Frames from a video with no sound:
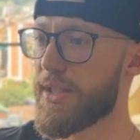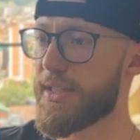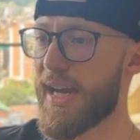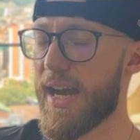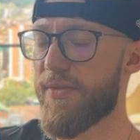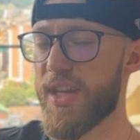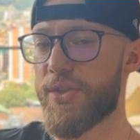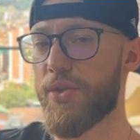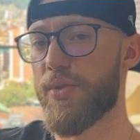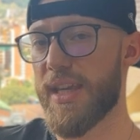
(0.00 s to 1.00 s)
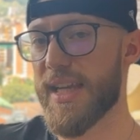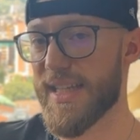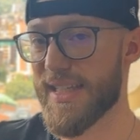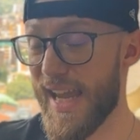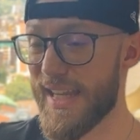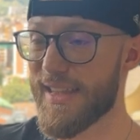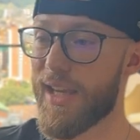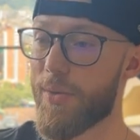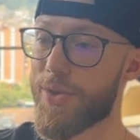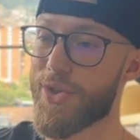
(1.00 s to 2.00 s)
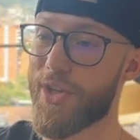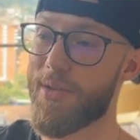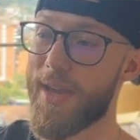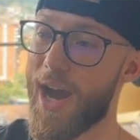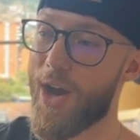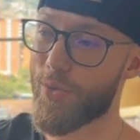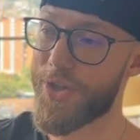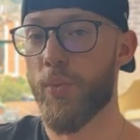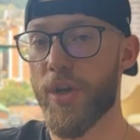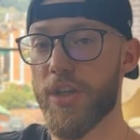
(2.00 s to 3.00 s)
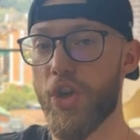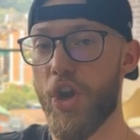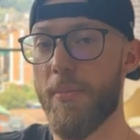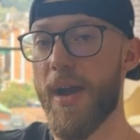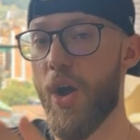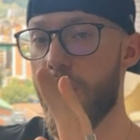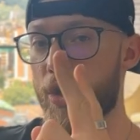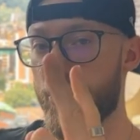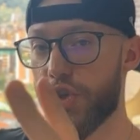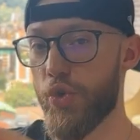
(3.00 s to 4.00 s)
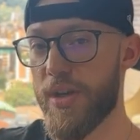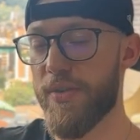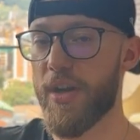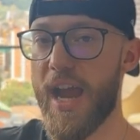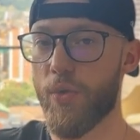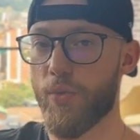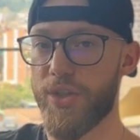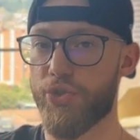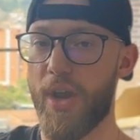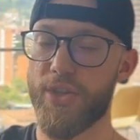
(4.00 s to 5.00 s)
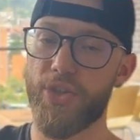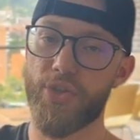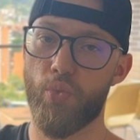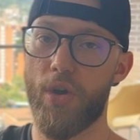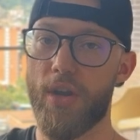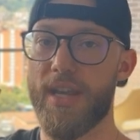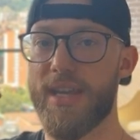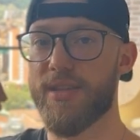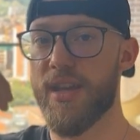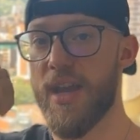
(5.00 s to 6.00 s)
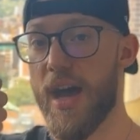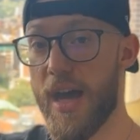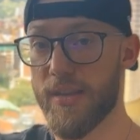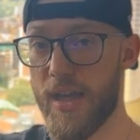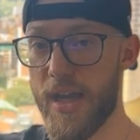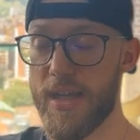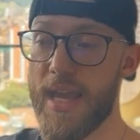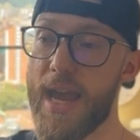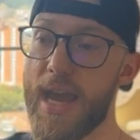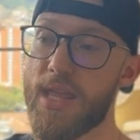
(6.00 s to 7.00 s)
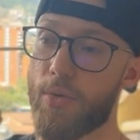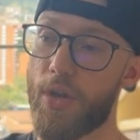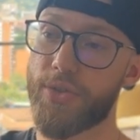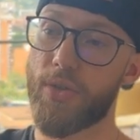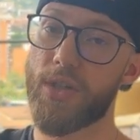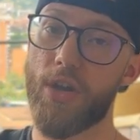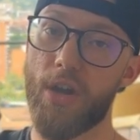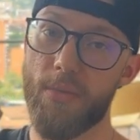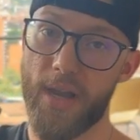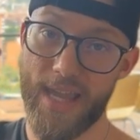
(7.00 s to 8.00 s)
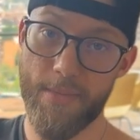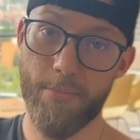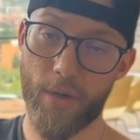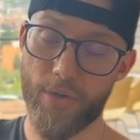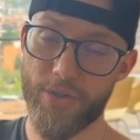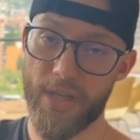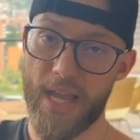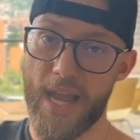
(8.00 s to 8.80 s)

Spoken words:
dive into the exciting thing, which is going to be outreach. We're going to talk about 2 different outreach strategies. One is online, and then we're also going to talk about in-person